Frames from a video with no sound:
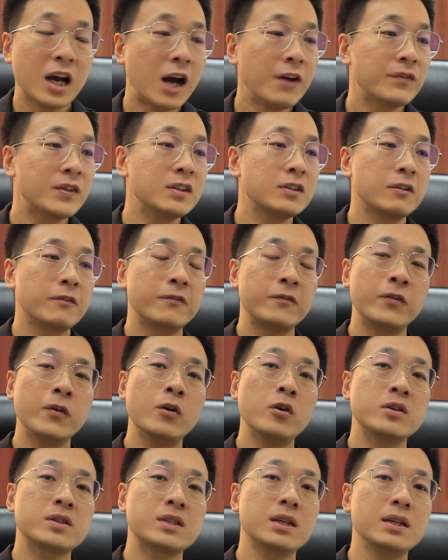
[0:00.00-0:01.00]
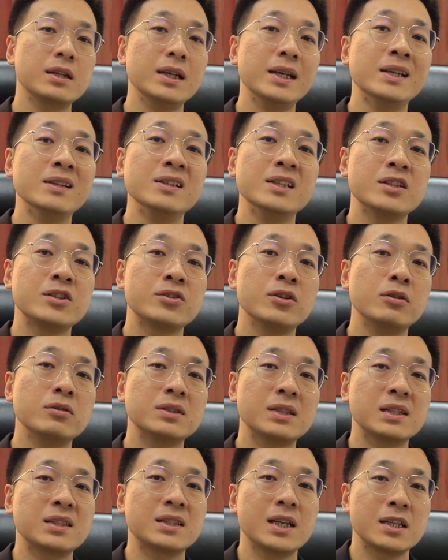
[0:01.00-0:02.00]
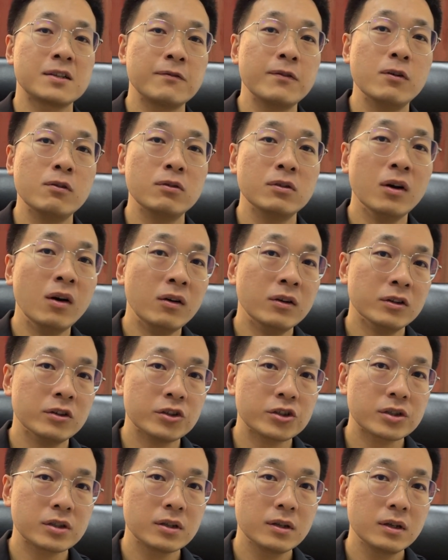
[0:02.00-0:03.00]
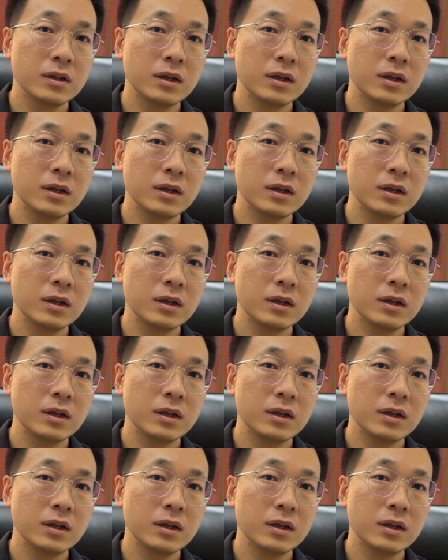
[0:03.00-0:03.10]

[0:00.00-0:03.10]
After the first initial successful launch,